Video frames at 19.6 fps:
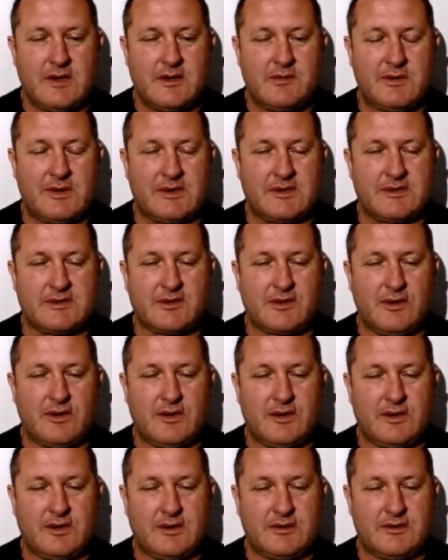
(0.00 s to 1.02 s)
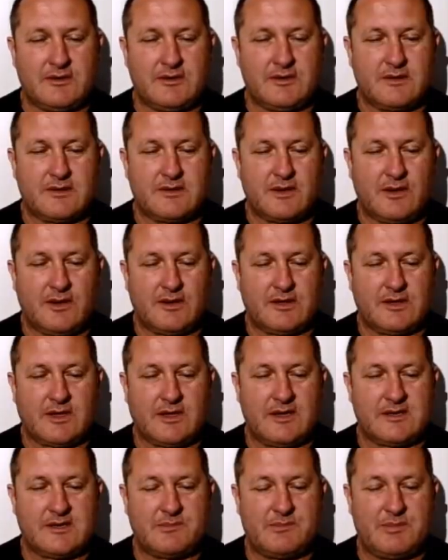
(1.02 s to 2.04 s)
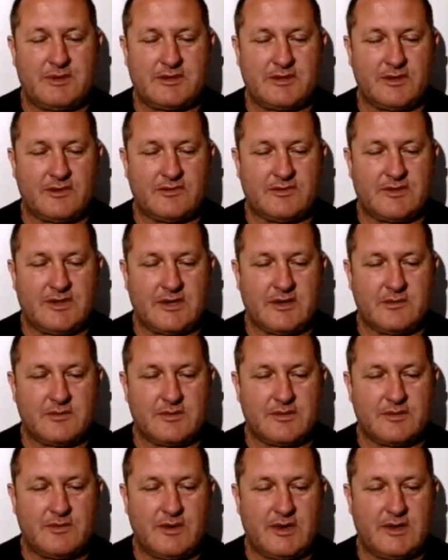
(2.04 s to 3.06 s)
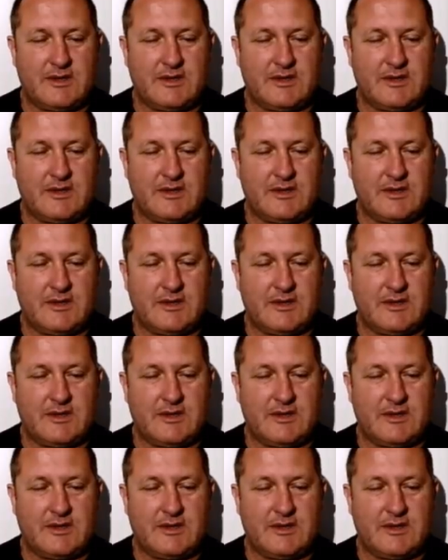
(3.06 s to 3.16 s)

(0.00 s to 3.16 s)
But it's this article has a picture of Jacob Zuma.